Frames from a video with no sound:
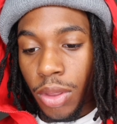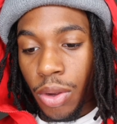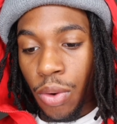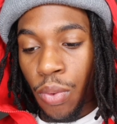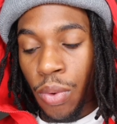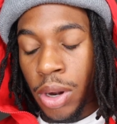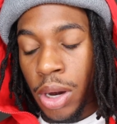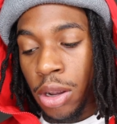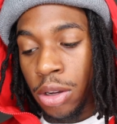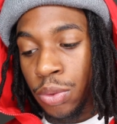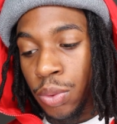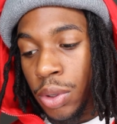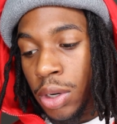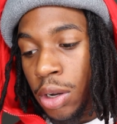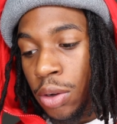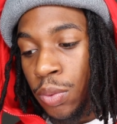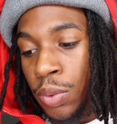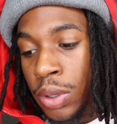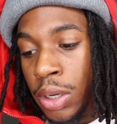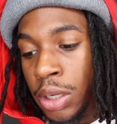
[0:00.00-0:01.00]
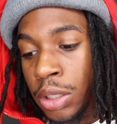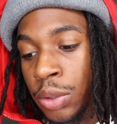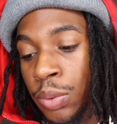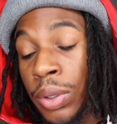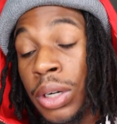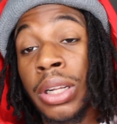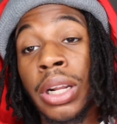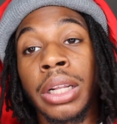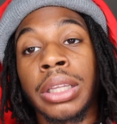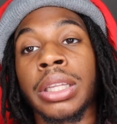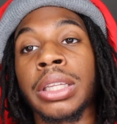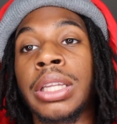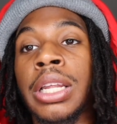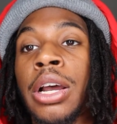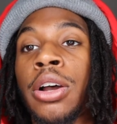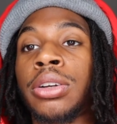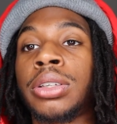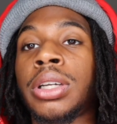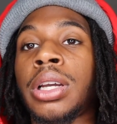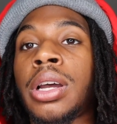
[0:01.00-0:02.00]
What else? We did nothing
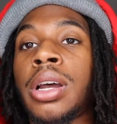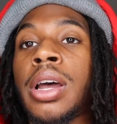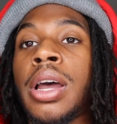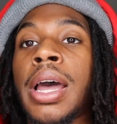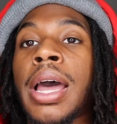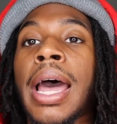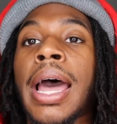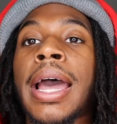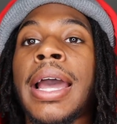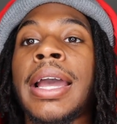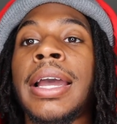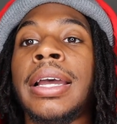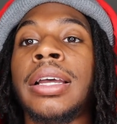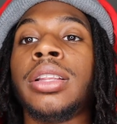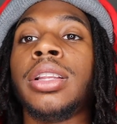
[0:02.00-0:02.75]
else. Hey,